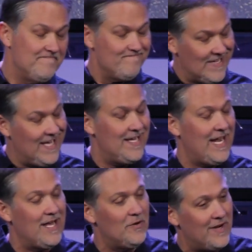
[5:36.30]
uh,
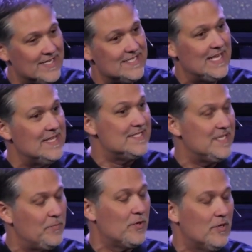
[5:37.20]
I don't want to say the
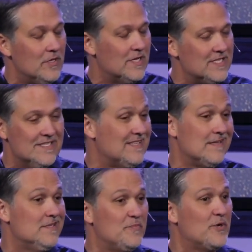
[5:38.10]
typical, because it's not
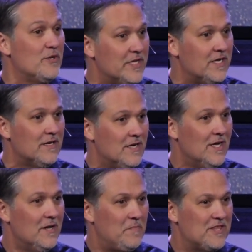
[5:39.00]
typical here,
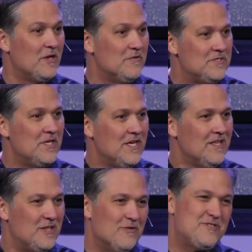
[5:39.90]
but those,
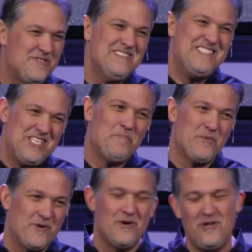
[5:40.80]
those
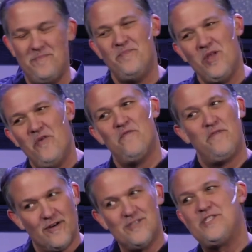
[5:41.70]
typical
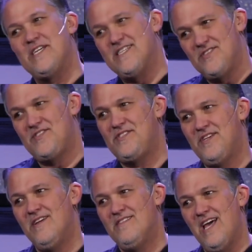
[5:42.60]
verses
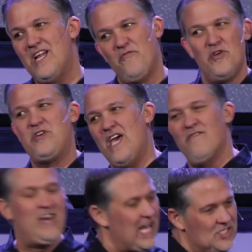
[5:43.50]
that if you give,
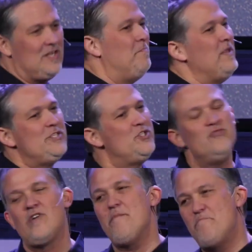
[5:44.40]
God's going to bless you
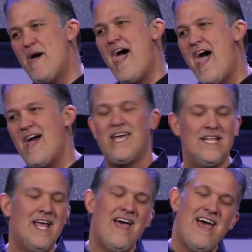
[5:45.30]
right back, and,
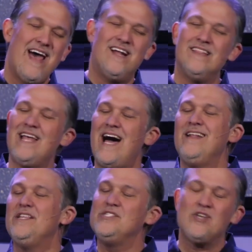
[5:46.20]
and a lot
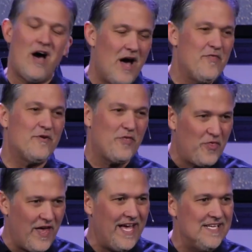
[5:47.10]
of these other
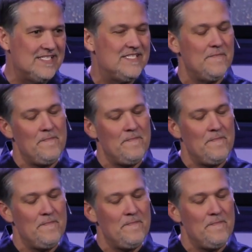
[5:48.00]
things